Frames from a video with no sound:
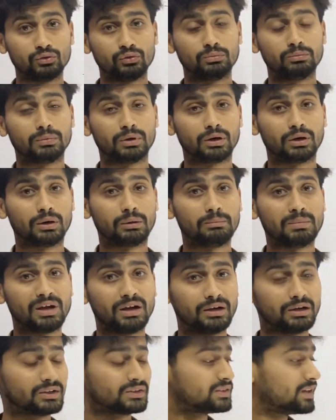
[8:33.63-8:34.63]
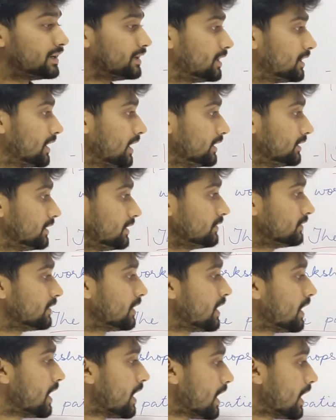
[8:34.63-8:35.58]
You may understand it like this.